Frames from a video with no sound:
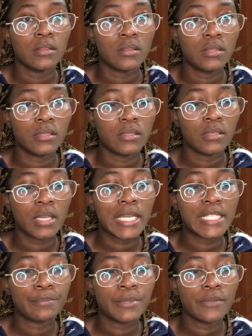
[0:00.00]
The
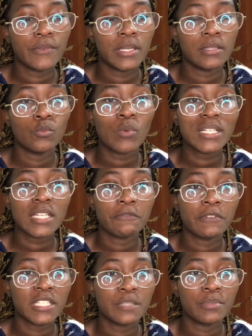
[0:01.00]
experience, what I've
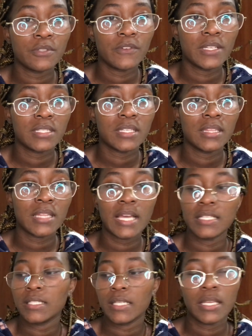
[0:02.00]
experienced in
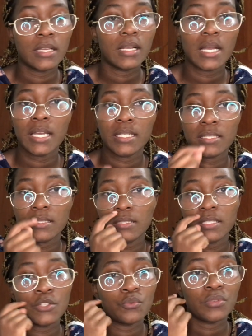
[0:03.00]
that year, guys,
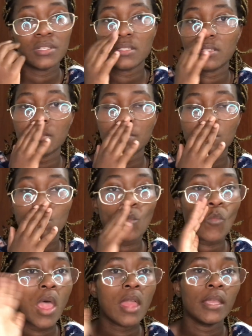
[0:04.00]

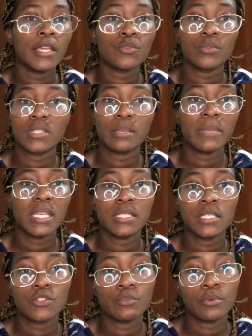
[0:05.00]
it was
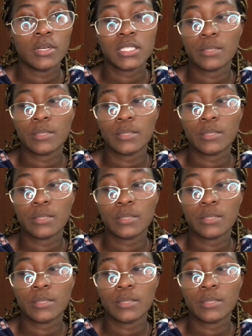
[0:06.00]
amazing, to be honest.